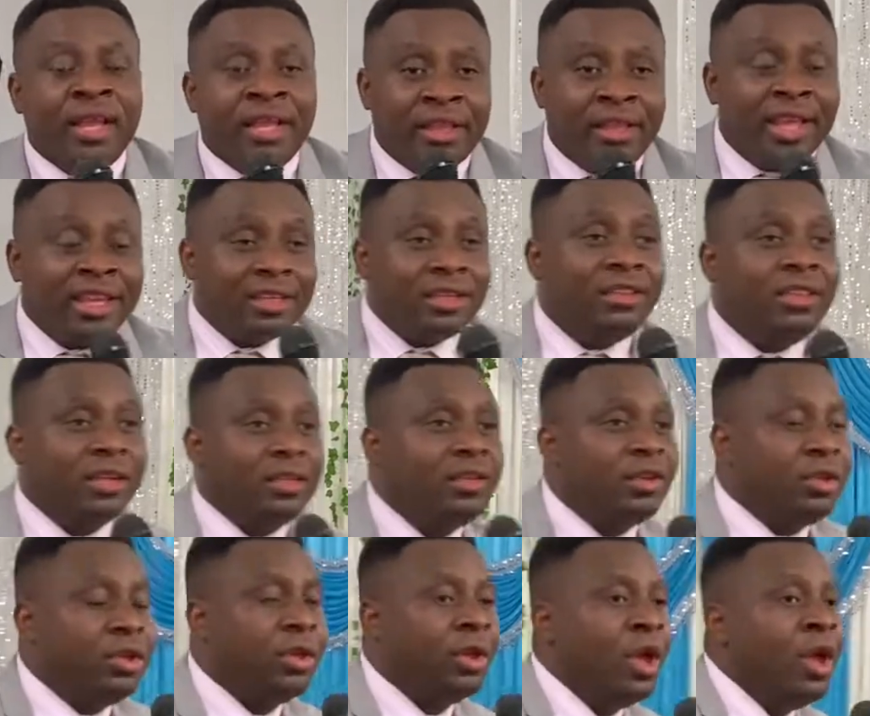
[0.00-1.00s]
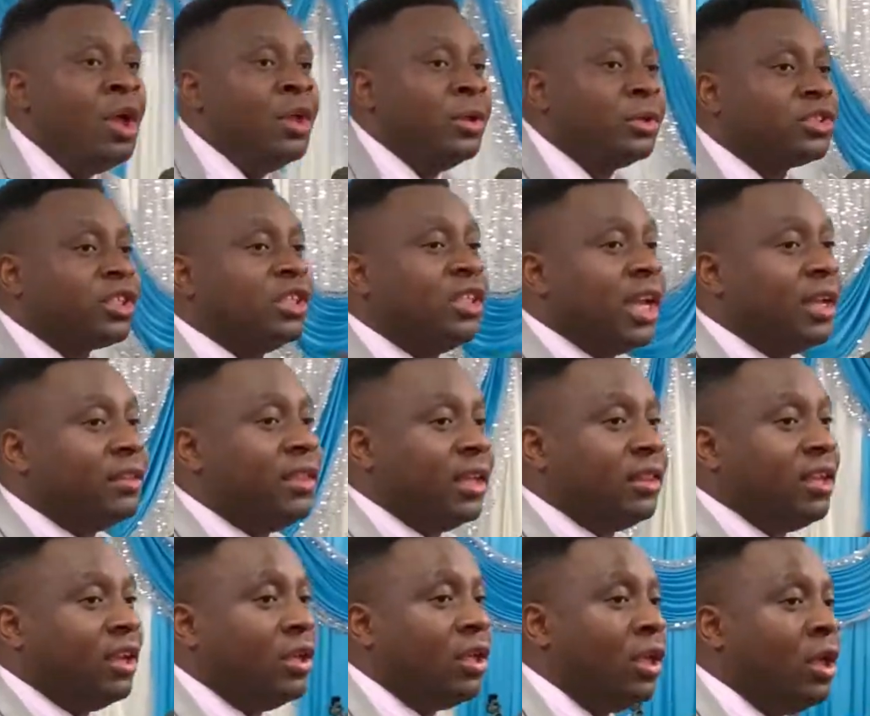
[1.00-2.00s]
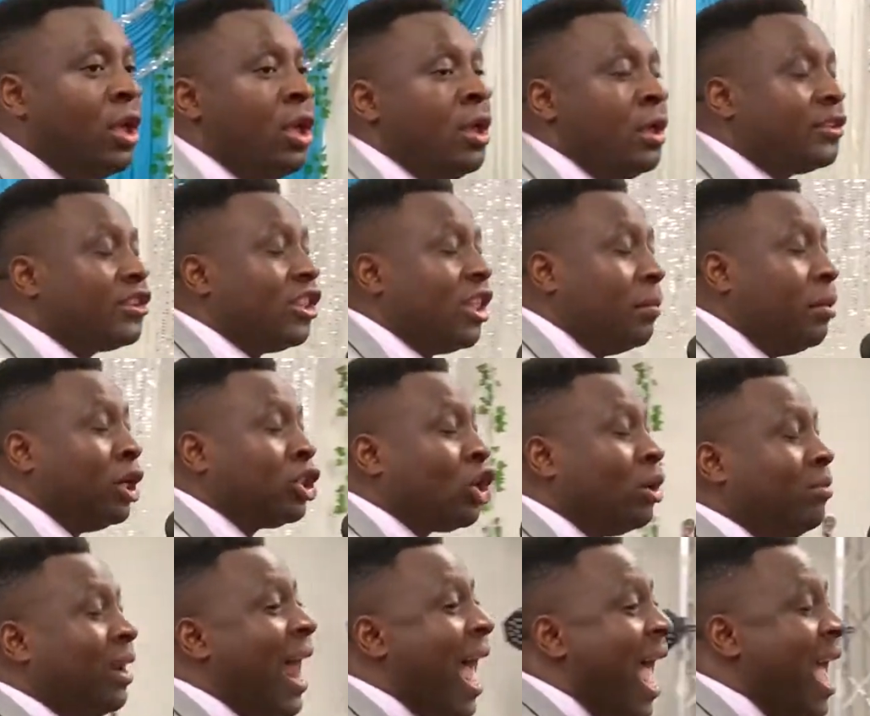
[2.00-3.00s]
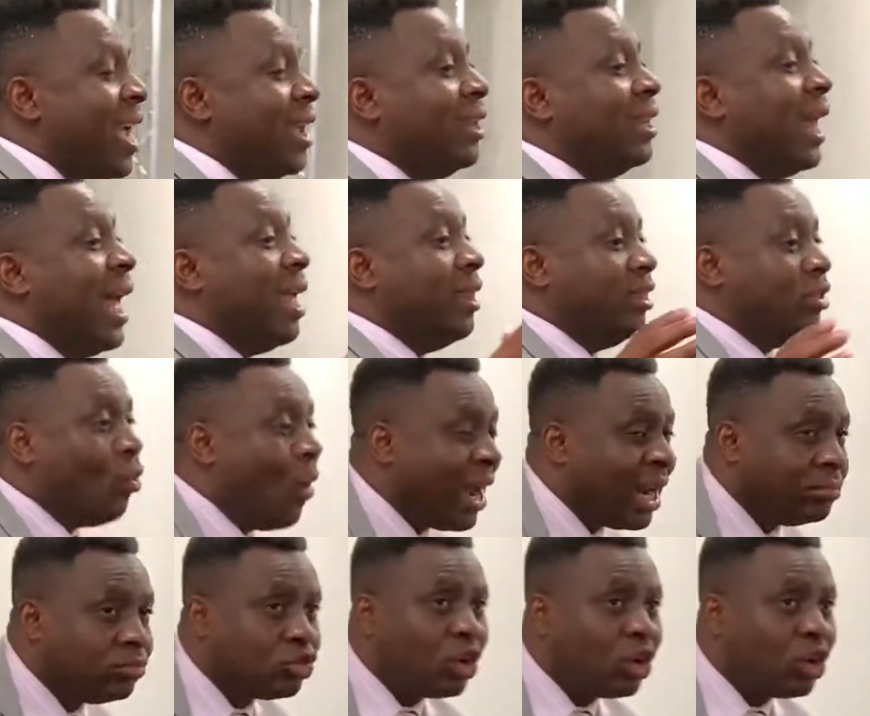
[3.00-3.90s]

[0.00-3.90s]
the, the, the, you, see, you see, the bottom line and what I'm